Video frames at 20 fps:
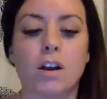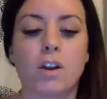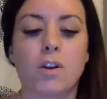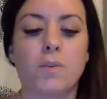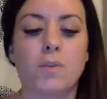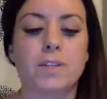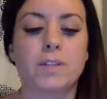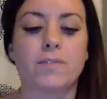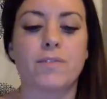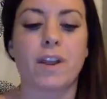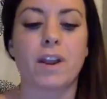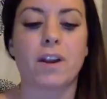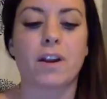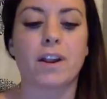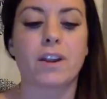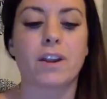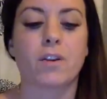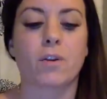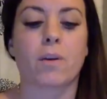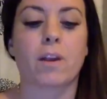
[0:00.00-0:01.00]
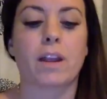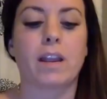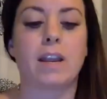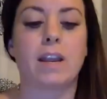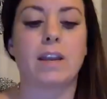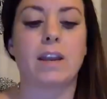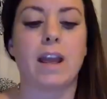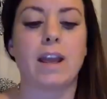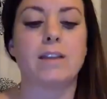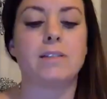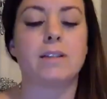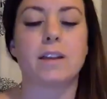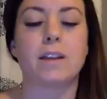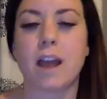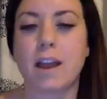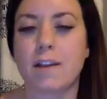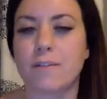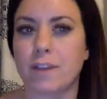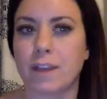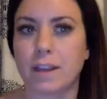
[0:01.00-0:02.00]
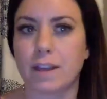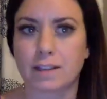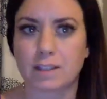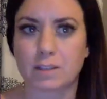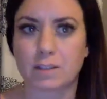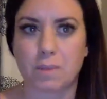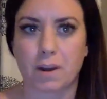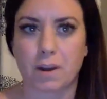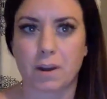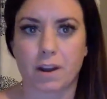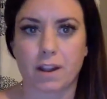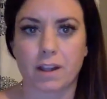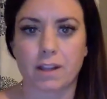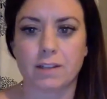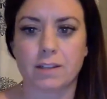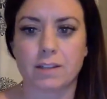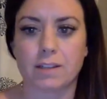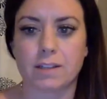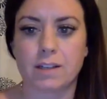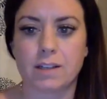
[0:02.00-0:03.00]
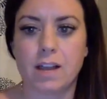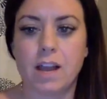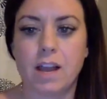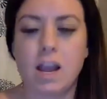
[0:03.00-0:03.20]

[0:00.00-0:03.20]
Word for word: who is very green, and didn't have the experience.